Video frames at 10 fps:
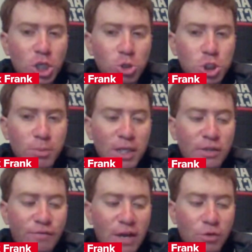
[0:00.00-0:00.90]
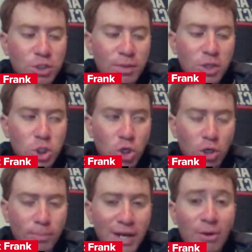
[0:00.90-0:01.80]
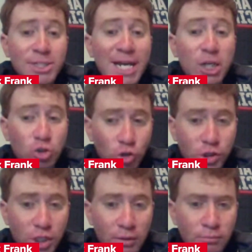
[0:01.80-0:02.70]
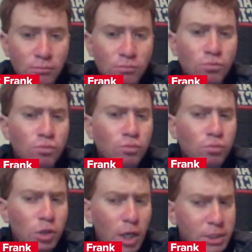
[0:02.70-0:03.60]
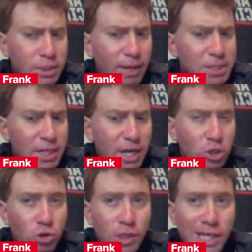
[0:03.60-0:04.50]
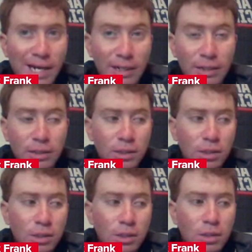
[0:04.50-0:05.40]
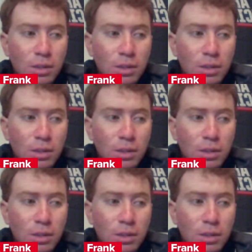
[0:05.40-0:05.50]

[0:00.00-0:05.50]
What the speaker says: Emory Jones should be the favorite to be the starter. Now, is that a good thing? That depends on how you look at it.